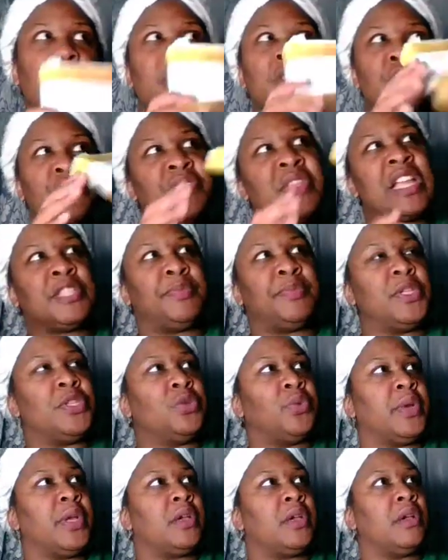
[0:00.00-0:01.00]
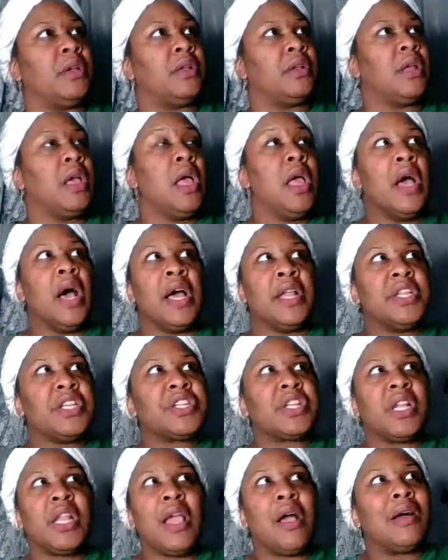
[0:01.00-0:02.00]
So that's been doing good.
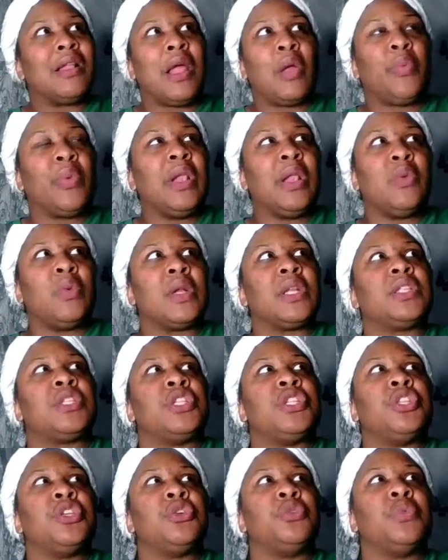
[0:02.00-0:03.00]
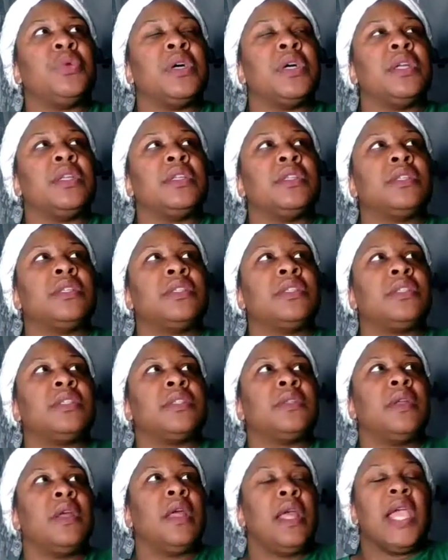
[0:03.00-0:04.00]
Initially, all I really wanted to do was
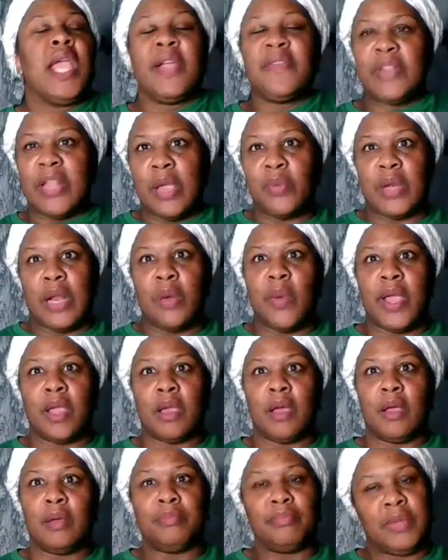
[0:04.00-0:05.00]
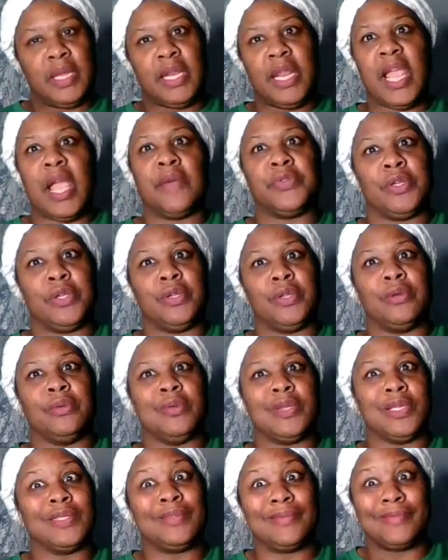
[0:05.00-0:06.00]
every day when I wake up in the afternoon,
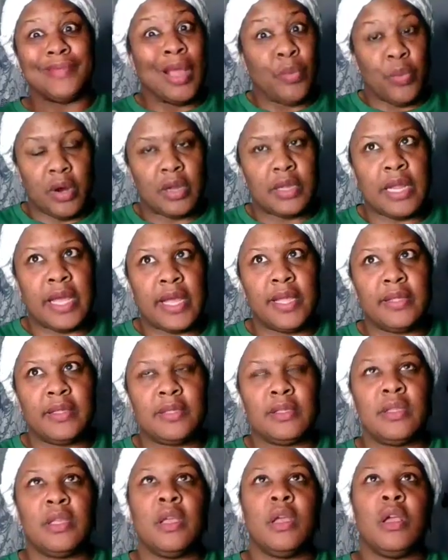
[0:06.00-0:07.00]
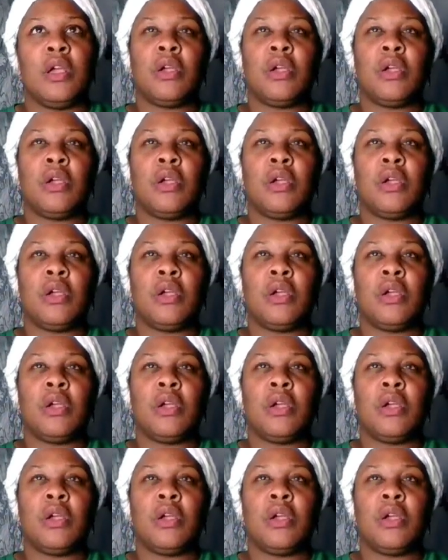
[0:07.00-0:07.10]
because I work nights,